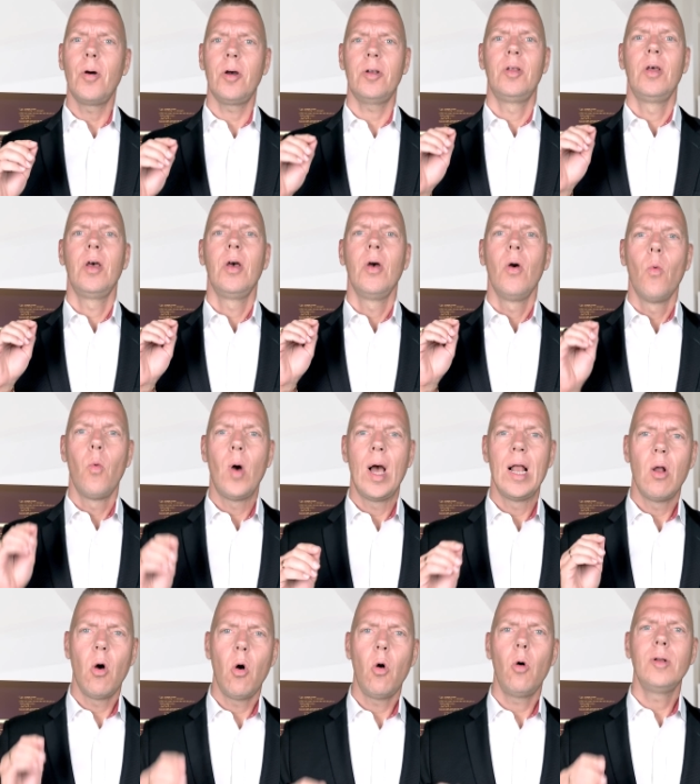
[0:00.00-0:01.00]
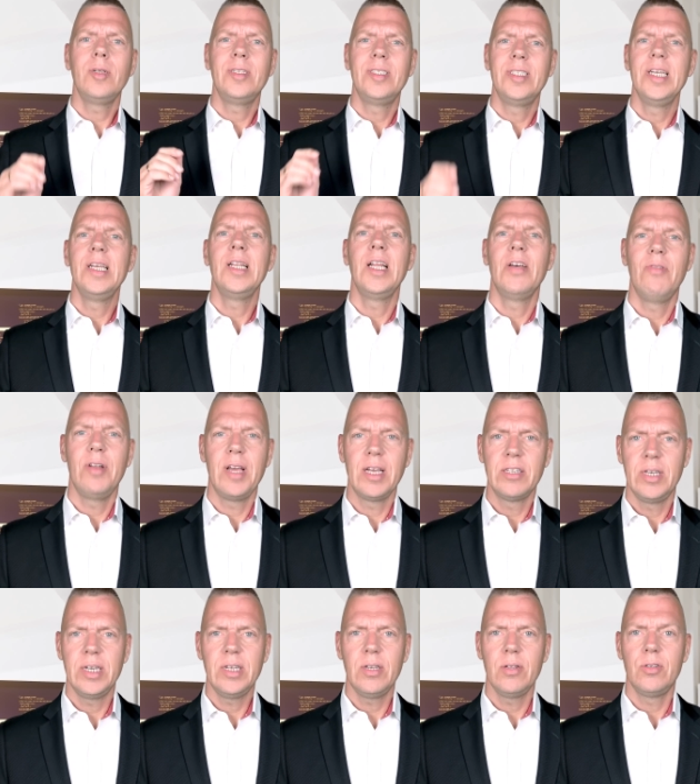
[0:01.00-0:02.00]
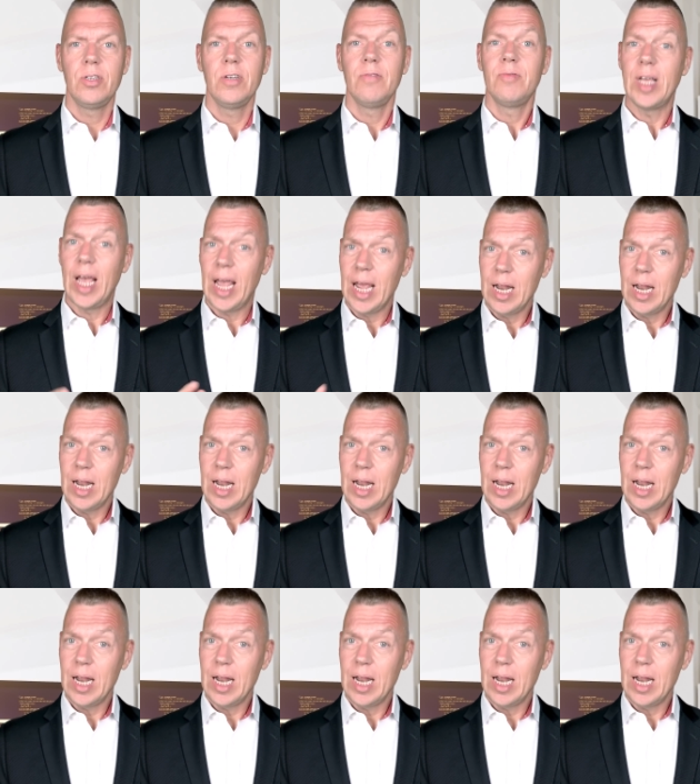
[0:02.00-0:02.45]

but while all C-level executives